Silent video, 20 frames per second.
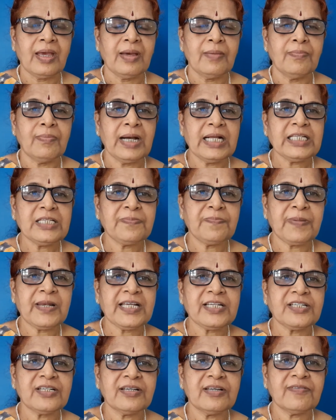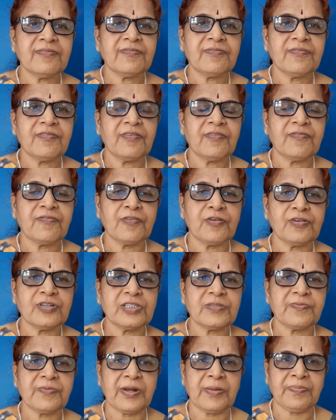Much pleasure
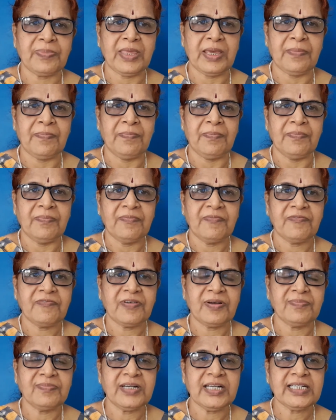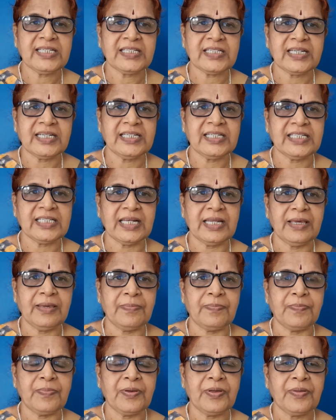flows from them, from rest and sleep